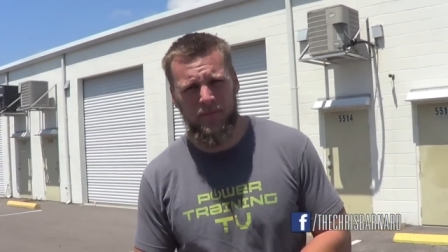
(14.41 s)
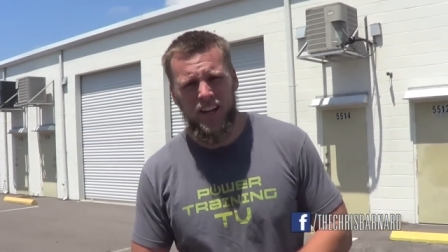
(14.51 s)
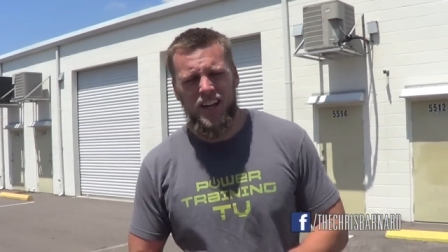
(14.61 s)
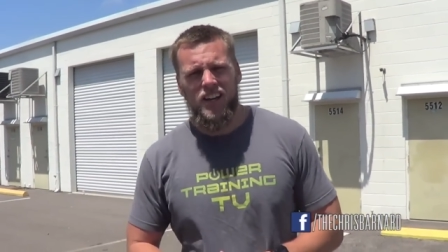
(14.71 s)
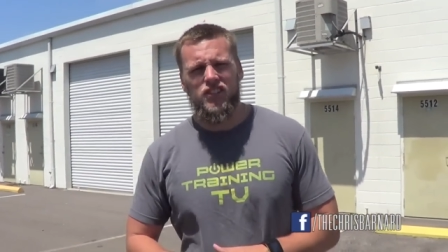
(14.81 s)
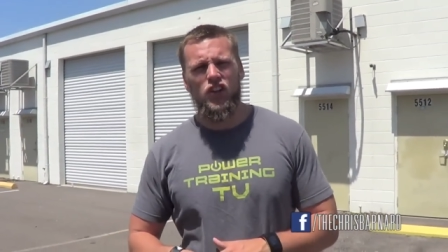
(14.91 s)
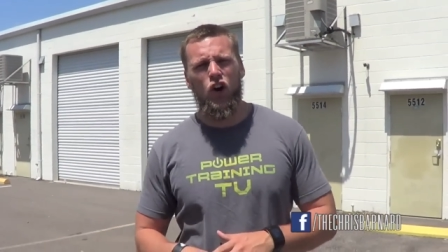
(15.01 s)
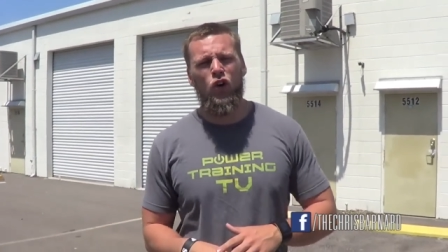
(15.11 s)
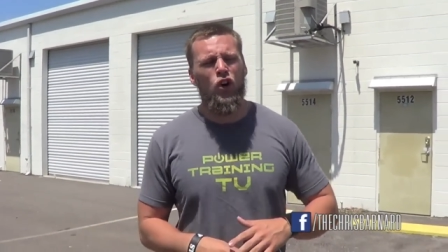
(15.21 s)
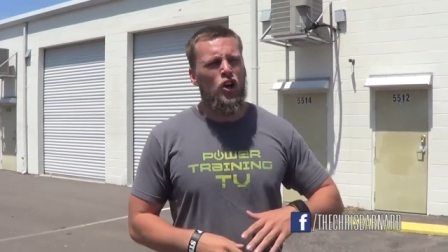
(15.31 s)

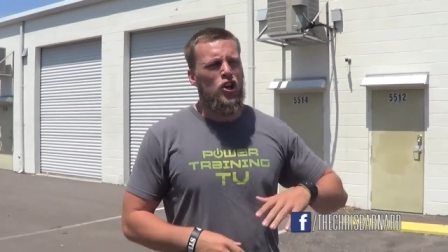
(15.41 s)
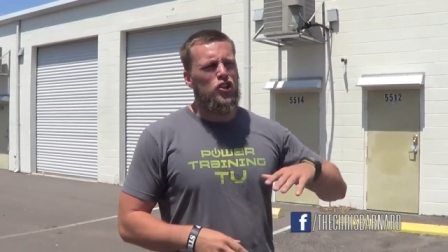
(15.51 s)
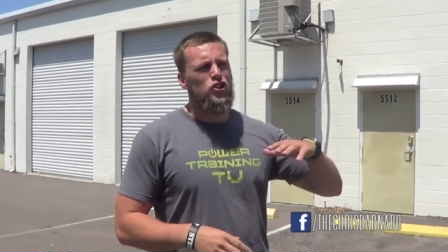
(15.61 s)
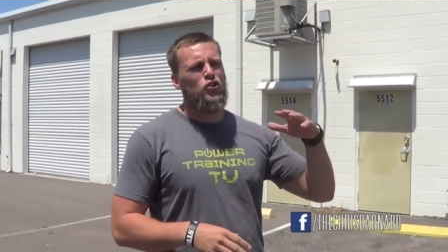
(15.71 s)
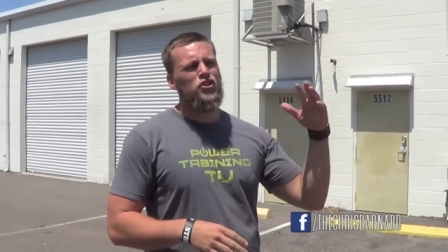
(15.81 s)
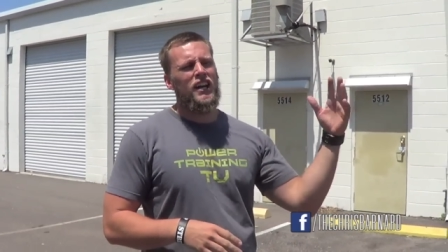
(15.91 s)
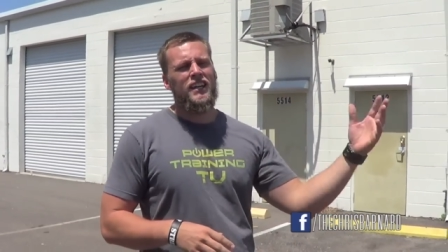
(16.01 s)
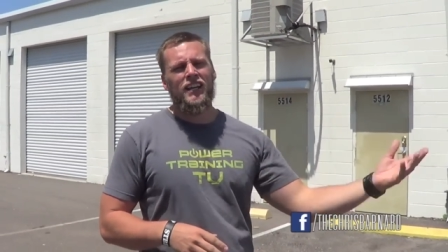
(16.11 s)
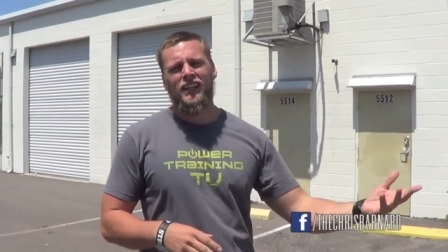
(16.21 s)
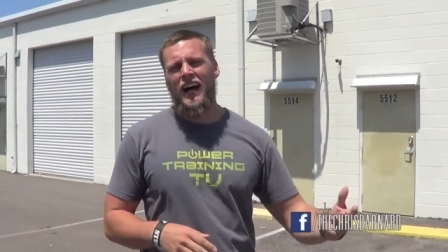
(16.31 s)
So Usually I
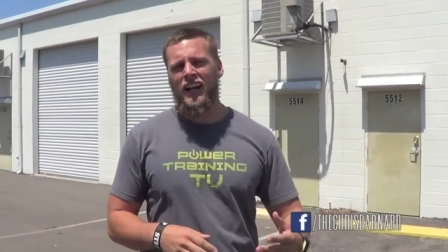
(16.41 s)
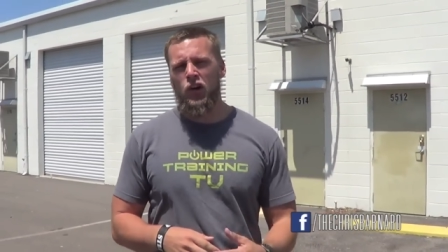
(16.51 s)
get a lot